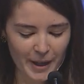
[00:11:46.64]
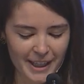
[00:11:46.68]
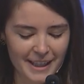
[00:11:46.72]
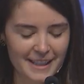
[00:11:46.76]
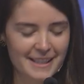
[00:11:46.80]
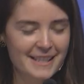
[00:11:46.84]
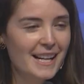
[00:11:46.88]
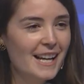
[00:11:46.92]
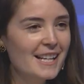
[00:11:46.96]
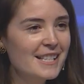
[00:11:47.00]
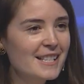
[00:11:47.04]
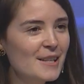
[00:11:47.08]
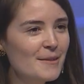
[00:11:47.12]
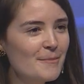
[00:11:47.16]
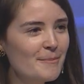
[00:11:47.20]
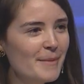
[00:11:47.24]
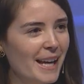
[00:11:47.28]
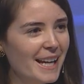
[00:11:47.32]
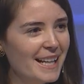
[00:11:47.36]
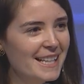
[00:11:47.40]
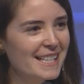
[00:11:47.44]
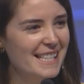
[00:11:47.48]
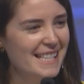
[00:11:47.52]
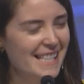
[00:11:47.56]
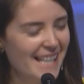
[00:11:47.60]
but it doesn't
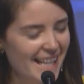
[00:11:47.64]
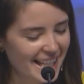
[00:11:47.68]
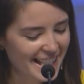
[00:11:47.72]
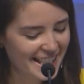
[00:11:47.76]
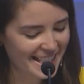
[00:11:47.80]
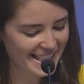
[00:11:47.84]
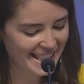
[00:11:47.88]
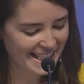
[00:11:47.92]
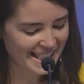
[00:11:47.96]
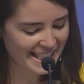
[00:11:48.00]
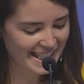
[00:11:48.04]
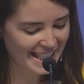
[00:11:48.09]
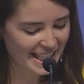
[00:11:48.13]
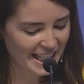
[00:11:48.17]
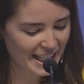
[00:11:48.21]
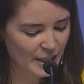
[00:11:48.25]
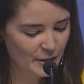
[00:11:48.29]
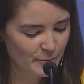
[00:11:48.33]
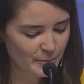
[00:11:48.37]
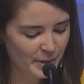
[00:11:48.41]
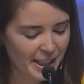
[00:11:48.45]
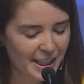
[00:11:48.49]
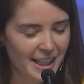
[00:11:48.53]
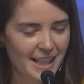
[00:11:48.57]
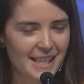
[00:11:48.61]
make sense
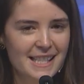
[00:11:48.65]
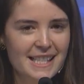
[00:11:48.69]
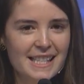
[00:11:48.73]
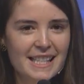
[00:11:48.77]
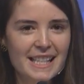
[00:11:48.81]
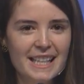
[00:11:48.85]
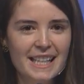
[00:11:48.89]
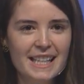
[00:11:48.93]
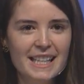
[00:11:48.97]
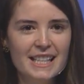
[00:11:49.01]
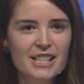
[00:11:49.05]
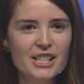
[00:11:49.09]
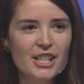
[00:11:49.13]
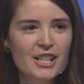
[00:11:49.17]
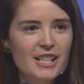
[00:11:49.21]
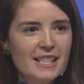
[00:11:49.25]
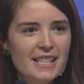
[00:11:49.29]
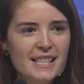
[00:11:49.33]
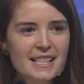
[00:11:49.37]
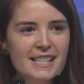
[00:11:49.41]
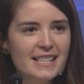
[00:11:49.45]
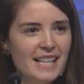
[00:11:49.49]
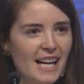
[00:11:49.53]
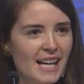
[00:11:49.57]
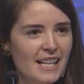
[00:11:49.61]
because
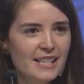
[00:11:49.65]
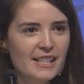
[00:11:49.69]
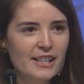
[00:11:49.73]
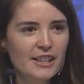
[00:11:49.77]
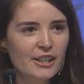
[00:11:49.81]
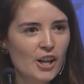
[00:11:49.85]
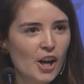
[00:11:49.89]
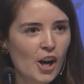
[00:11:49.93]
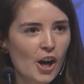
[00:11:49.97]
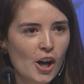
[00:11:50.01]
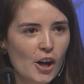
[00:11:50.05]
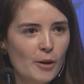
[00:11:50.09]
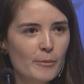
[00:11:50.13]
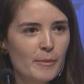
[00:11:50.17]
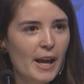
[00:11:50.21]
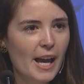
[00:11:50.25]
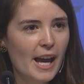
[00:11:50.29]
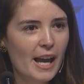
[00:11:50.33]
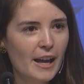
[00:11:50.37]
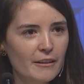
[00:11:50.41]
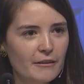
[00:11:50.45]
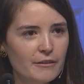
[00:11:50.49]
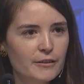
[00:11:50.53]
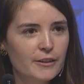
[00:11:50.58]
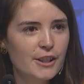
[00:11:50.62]
Jesus doesn't calm
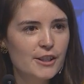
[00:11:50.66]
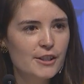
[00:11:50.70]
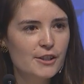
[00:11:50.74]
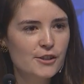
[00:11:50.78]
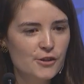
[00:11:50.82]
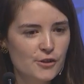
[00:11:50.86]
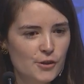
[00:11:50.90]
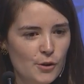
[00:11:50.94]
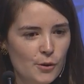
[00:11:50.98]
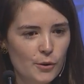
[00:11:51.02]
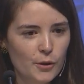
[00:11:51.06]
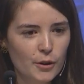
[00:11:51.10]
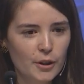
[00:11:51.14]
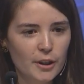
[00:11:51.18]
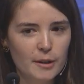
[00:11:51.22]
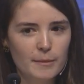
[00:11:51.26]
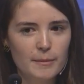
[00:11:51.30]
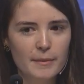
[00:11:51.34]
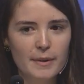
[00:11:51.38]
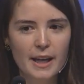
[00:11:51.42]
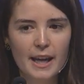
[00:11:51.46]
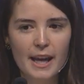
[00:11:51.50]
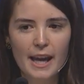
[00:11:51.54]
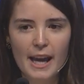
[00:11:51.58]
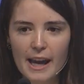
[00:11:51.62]
every
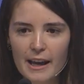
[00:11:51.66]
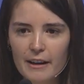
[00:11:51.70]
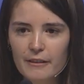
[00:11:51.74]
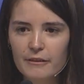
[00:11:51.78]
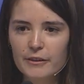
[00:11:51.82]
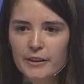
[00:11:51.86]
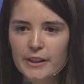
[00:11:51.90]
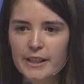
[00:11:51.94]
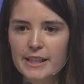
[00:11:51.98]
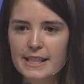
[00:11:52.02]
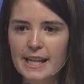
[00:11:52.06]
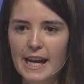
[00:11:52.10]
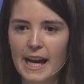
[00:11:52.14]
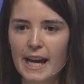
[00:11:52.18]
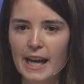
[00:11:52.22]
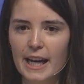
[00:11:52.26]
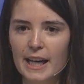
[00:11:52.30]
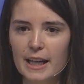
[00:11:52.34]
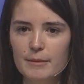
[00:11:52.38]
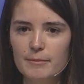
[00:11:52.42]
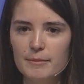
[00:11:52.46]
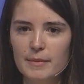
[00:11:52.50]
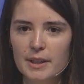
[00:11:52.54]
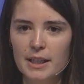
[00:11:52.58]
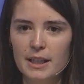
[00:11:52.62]
storm every
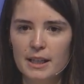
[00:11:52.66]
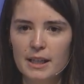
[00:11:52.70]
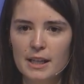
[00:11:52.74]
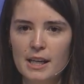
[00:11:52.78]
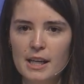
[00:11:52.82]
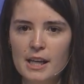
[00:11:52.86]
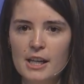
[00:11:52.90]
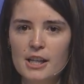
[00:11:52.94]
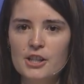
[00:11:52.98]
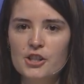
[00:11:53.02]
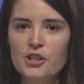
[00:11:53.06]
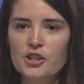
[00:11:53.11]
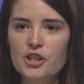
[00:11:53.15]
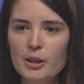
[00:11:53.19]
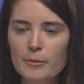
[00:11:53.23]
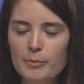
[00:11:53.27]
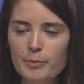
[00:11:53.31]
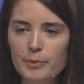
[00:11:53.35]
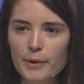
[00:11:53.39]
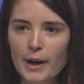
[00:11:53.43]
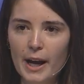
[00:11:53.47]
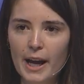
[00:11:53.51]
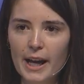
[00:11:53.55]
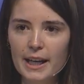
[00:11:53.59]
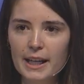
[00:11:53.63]
time.
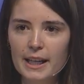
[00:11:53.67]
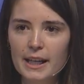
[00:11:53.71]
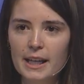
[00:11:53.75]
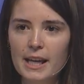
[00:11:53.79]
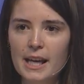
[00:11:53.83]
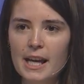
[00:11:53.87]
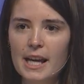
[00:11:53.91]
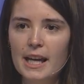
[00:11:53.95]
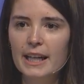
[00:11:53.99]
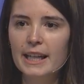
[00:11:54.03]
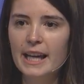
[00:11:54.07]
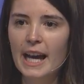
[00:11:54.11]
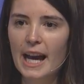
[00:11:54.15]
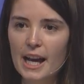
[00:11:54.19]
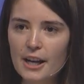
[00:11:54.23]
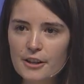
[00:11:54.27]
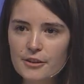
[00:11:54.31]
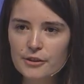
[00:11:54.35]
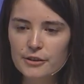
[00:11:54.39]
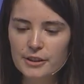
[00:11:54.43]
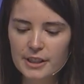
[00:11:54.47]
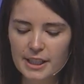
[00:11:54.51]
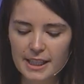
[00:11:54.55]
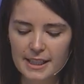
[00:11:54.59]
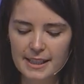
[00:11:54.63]
Shipwreck,
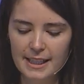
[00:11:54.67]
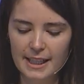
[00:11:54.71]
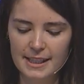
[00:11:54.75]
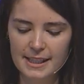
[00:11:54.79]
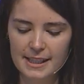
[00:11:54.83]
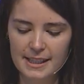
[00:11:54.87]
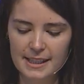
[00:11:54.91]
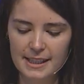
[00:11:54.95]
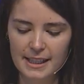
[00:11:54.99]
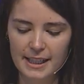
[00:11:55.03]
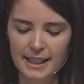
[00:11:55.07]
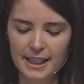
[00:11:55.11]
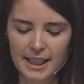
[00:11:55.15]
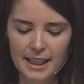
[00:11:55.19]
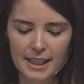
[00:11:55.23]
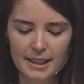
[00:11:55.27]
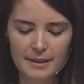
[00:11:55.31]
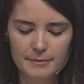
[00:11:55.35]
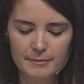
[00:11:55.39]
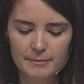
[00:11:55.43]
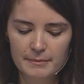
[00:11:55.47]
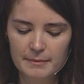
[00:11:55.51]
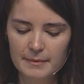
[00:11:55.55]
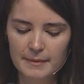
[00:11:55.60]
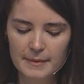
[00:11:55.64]
casualties at sea,
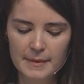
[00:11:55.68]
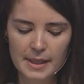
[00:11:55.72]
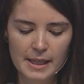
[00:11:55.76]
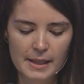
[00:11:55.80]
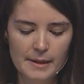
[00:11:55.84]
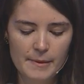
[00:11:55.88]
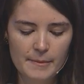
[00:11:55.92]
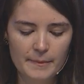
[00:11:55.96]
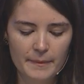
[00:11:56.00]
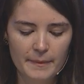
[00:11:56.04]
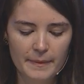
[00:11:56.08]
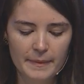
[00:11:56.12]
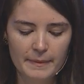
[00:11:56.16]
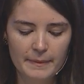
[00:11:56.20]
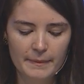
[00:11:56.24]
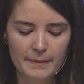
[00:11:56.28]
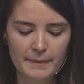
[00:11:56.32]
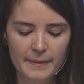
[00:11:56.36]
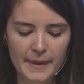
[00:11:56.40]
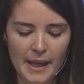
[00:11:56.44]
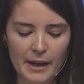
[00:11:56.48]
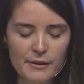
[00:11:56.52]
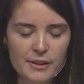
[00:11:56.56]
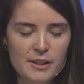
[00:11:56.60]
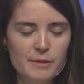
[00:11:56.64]

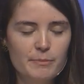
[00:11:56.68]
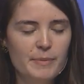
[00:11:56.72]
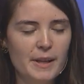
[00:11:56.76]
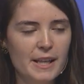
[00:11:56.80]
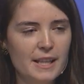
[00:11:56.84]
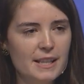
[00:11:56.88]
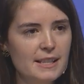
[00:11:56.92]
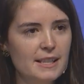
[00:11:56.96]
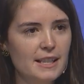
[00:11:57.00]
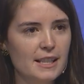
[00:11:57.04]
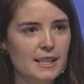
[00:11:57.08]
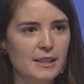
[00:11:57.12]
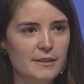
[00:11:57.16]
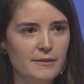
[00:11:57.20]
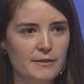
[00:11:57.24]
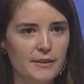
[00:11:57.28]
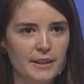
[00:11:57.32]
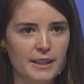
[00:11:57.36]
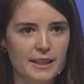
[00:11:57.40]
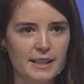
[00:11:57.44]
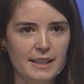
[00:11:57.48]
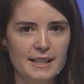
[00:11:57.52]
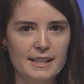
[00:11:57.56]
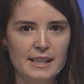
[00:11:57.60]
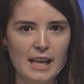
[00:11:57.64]
that was business for
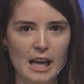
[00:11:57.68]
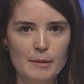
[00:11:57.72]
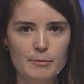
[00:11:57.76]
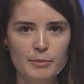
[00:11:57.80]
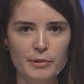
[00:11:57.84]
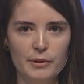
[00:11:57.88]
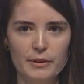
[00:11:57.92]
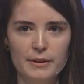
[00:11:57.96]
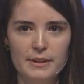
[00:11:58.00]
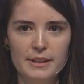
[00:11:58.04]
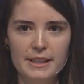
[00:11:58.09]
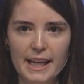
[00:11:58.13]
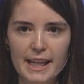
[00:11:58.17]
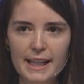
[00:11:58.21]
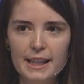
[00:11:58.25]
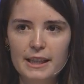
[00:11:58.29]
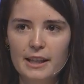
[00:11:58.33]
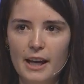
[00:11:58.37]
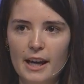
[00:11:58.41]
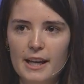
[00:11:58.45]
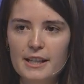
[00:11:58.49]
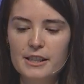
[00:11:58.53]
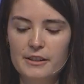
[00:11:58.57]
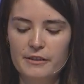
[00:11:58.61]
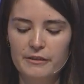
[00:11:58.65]
the disciples. They
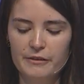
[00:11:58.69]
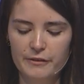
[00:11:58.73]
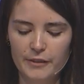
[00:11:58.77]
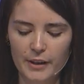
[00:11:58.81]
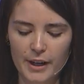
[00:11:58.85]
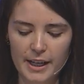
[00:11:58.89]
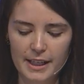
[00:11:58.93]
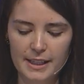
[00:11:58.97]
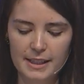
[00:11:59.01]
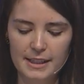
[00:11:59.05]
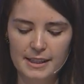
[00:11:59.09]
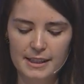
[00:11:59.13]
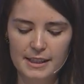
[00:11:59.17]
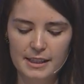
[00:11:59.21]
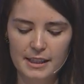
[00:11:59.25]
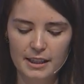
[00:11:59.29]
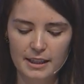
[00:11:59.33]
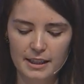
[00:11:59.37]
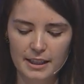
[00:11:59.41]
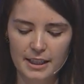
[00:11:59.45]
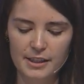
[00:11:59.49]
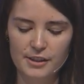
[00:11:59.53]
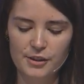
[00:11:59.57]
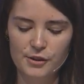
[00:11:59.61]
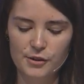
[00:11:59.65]
lost friends to
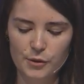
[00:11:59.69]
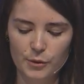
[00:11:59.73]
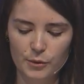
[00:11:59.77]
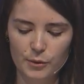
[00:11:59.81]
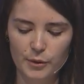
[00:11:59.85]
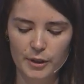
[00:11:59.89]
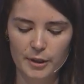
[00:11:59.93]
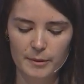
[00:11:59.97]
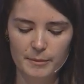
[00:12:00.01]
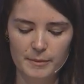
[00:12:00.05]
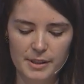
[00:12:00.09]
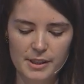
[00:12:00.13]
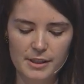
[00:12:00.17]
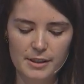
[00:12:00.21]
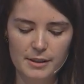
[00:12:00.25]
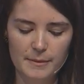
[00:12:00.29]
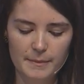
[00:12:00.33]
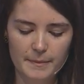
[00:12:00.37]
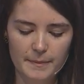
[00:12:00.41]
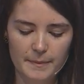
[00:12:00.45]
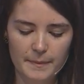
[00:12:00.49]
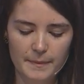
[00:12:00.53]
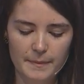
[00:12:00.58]
these storms.